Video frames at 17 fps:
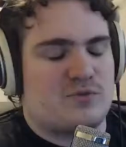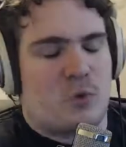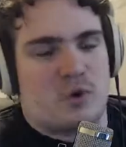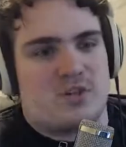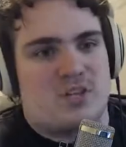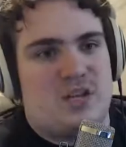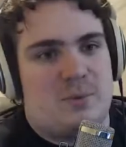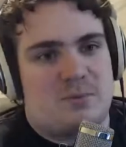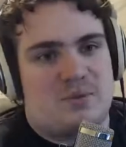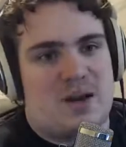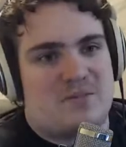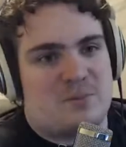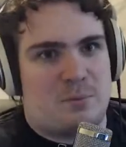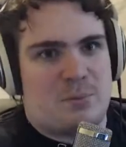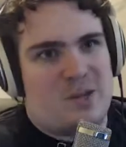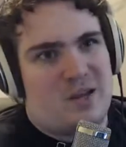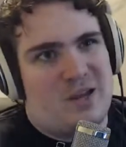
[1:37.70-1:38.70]
4 teams that have
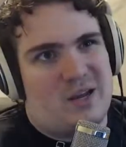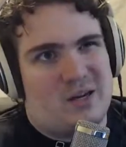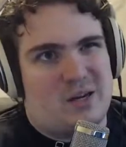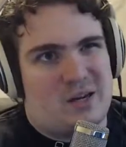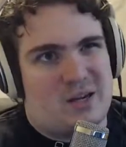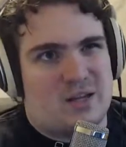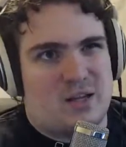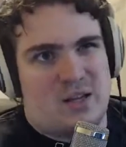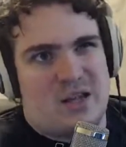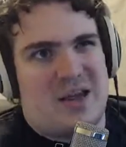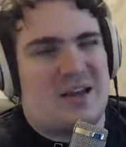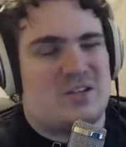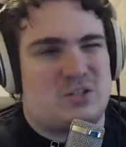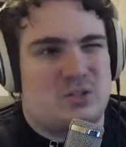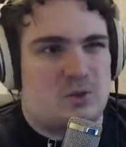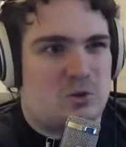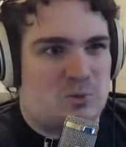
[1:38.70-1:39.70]
to play in to get the
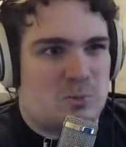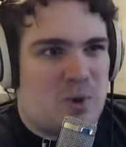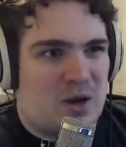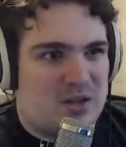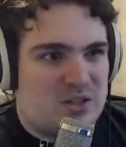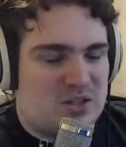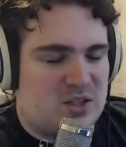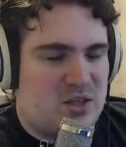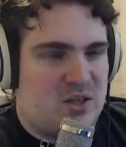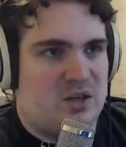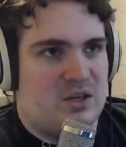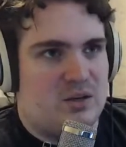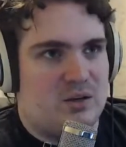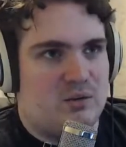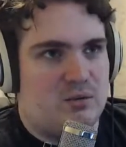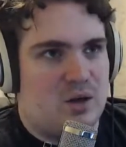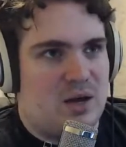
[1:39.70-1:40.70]
last 2 spots
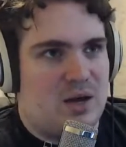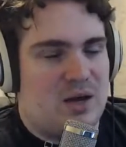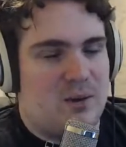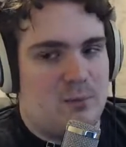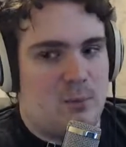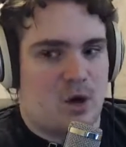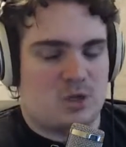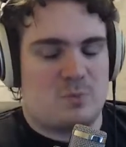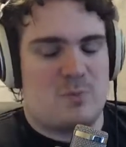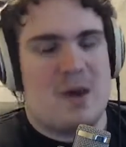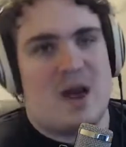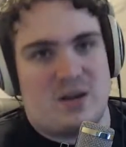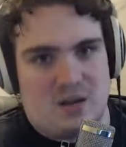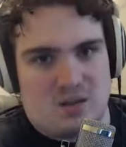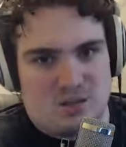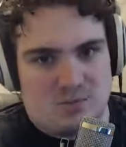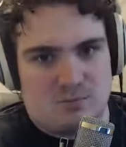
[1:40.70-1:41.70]
in March
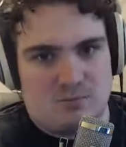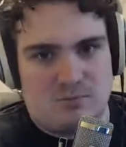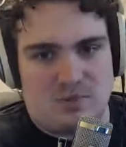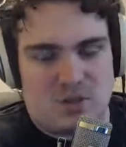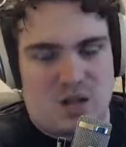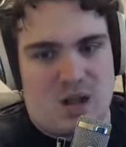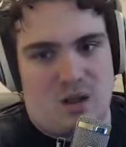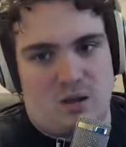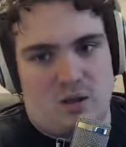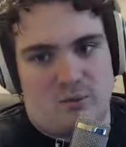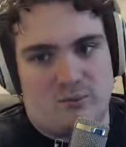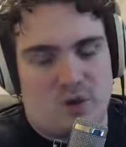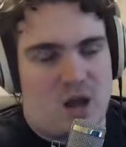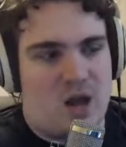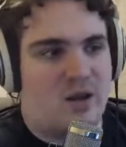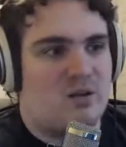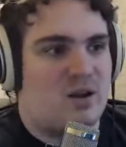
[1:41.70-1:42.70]
Madness style,
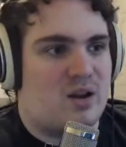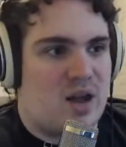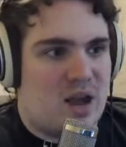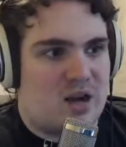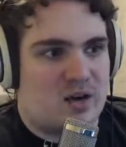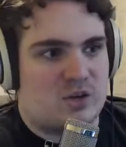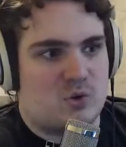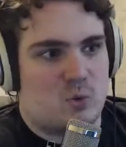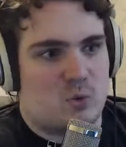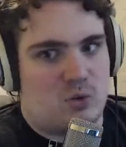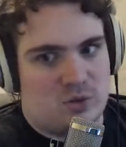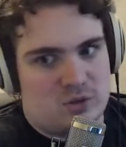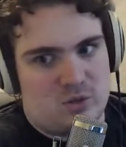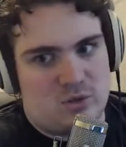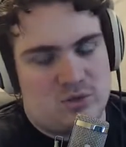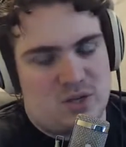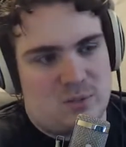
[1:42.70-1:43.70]
not an actual
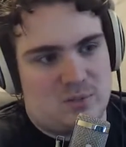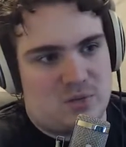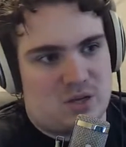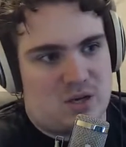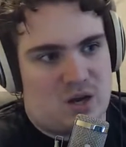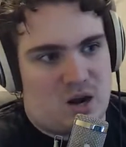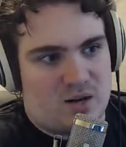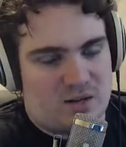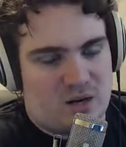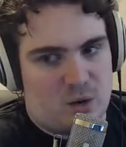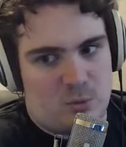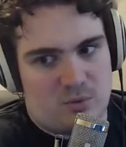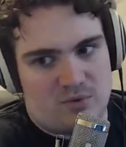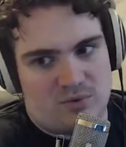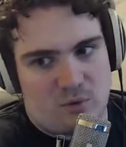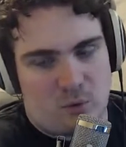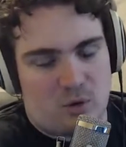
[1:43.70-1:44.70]
2 teams get knocked out
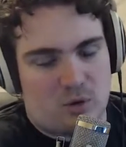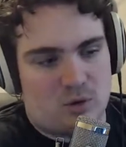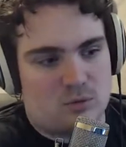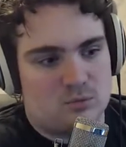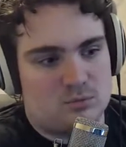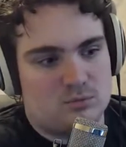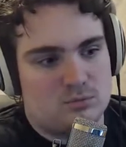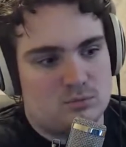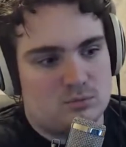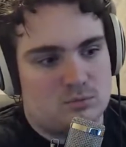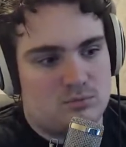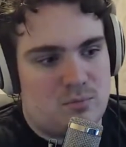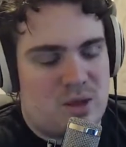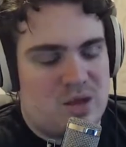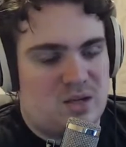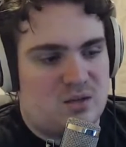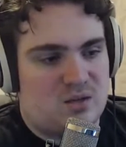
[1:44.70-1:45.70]
before
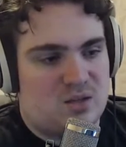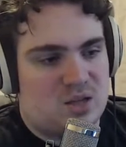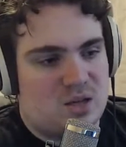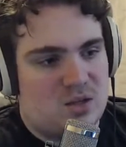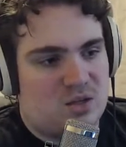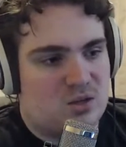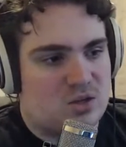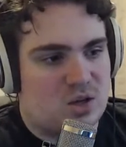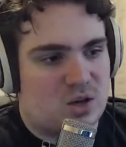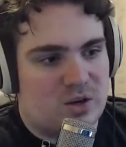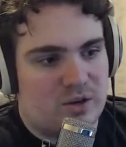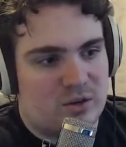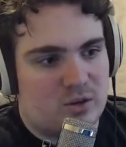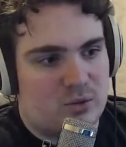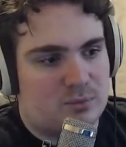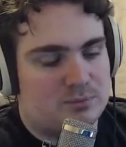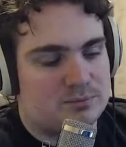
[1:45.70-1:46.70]
main stage kind of
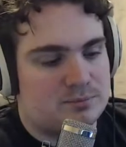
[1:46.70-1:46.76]
deal.